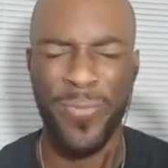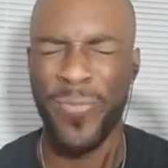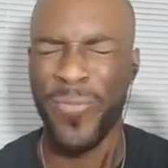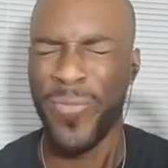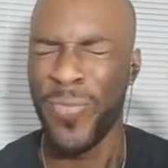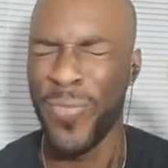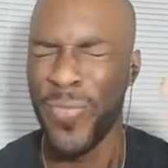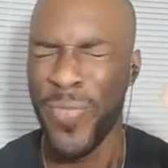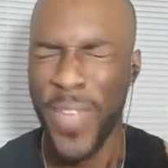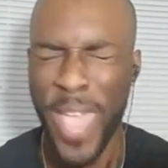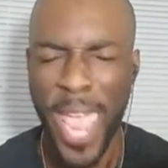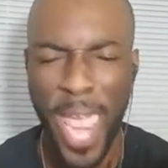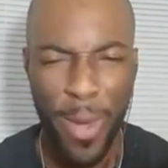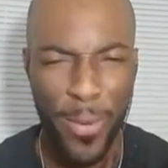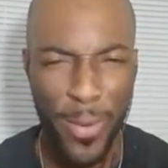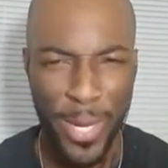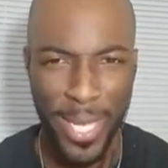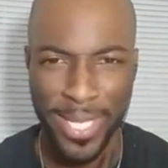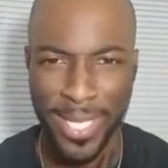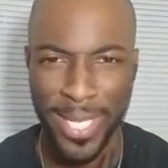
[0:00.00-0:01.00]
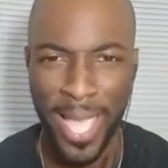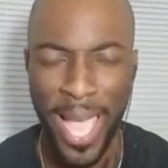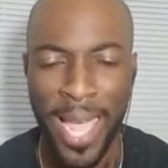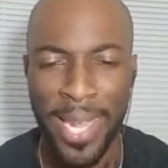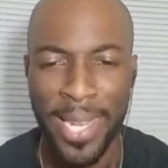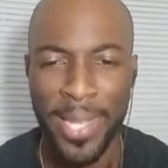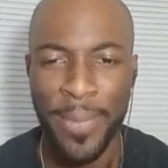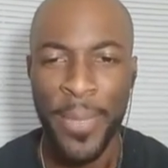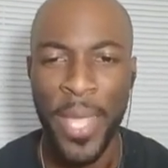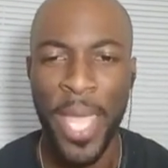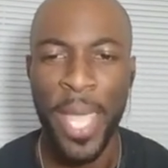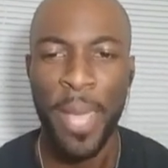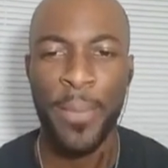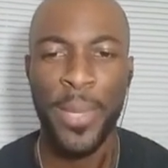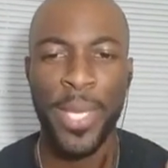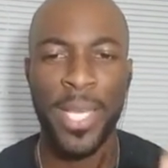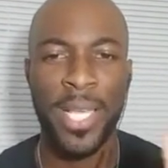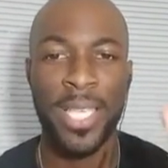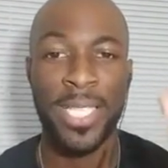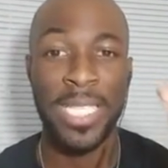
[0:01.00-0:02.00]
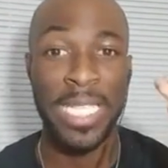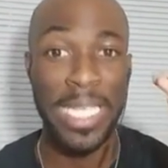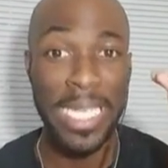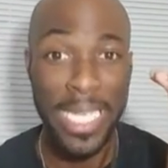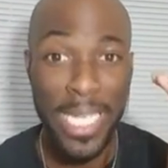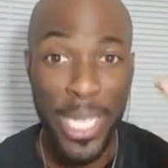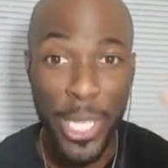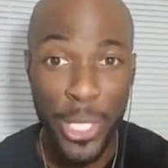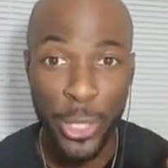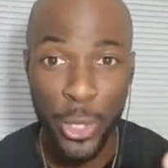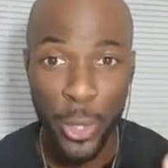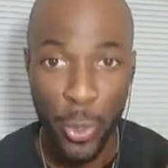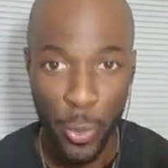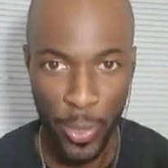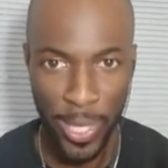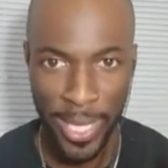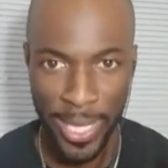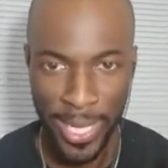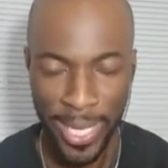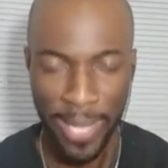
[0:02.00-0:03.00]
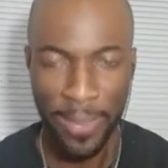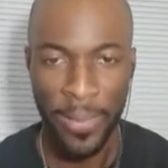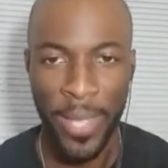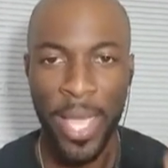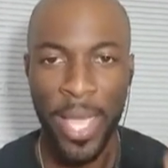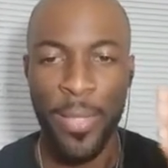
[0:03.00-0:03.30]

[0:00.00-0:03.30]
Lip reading: very excited because literally